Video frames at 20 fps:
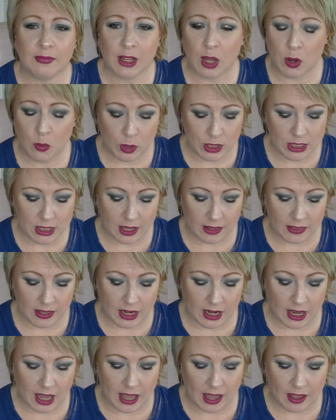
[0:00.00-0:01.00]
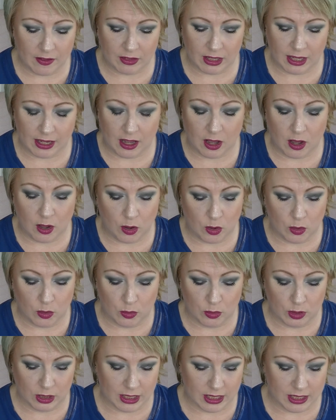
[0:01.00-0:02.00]
ones like that. I have like a whole
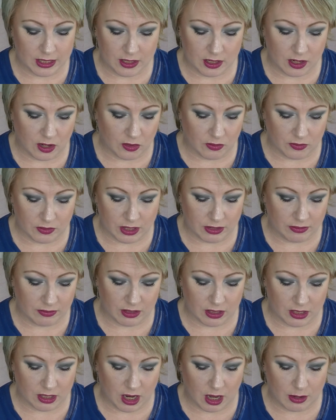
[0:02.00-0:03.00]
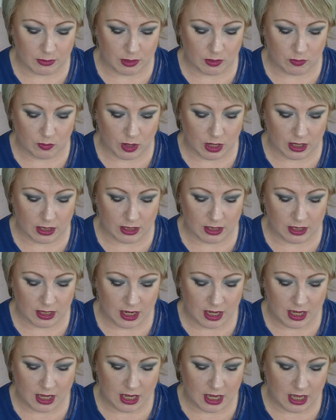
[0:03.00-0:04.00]
list of different types of ones
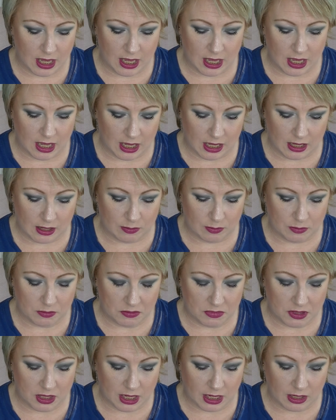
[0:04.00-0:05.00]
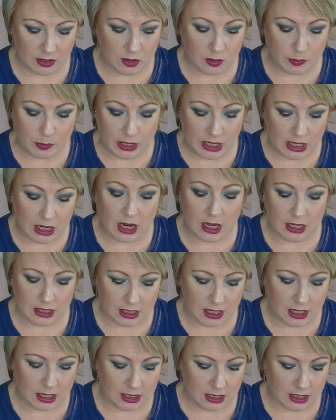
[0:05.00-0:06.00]
that could be classed
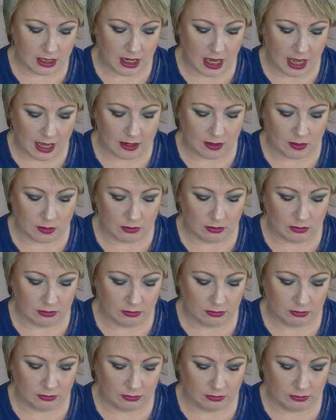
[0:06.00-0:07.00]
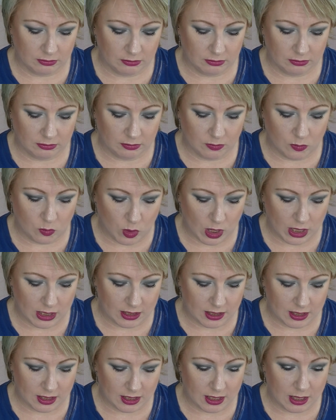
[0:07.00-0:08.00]
as adult
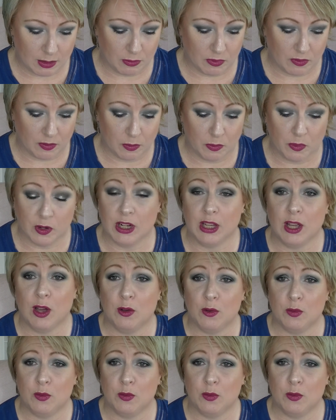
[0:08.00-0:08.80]
ones. Some of them really old